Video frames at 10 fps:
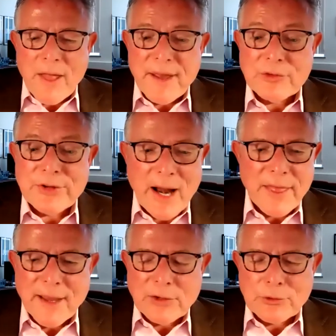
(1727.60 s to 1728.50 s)
the things that i
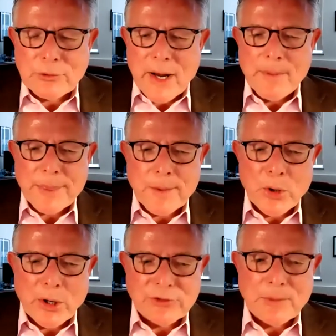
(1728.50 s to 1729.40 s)
think is great about the
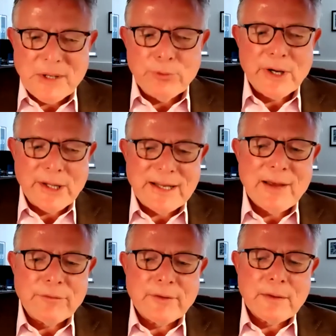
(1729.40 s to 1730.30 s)
book is i mean you really
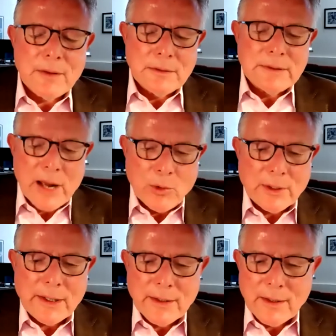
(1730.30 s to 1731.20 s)
give not
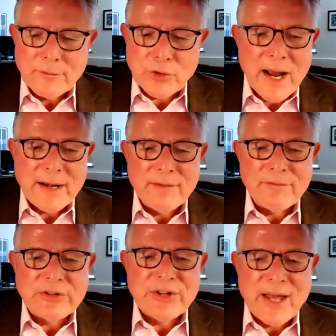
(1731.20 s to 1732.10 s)
only a variety of
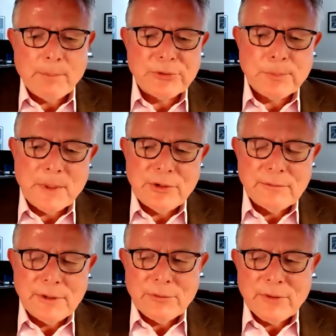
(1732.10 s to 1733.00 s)
examples but
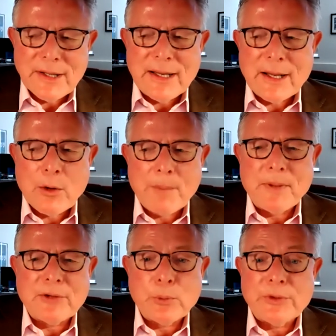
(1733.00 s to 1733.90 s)
you you really equip
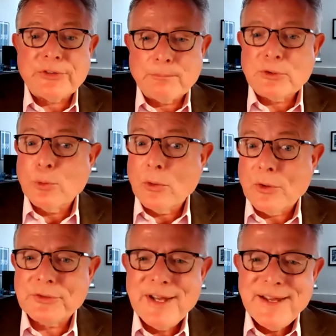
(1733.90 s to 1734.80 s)
us with some
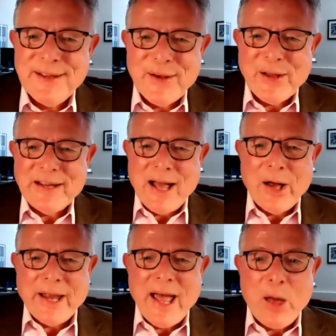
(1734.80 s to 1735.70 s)
tools on
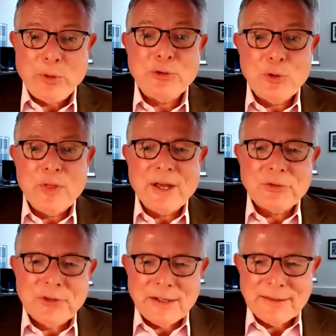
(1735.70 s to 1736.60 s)
on how to do
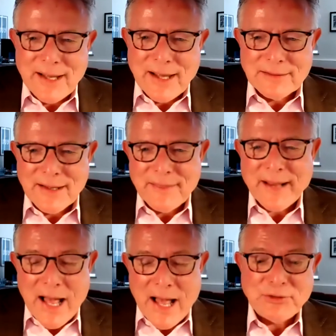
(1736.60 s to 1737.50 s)
this and and in
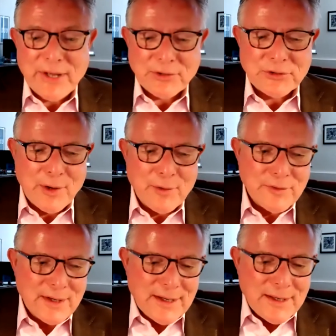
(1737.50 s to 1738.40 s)
the context of
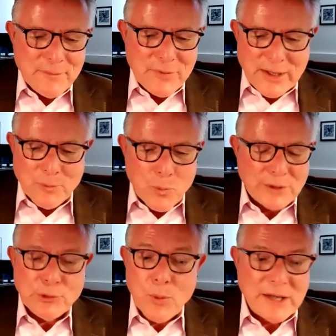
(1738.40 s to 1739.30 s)
the
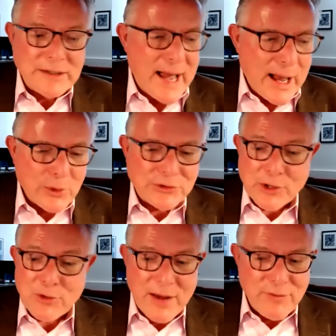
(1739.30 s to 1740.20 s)
what you want now is a
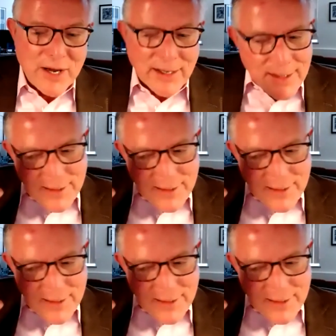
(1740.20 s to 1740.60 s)
craving